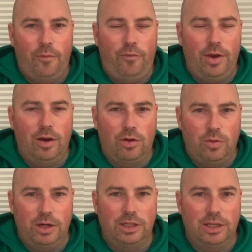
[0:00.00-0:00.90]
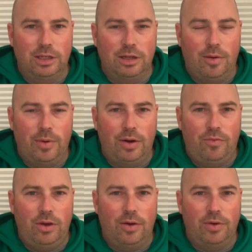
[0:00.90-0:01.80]
fair criticism, and if
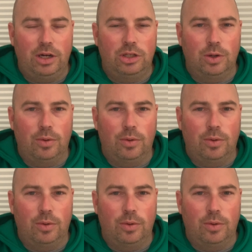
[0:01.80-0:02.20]
you have any sort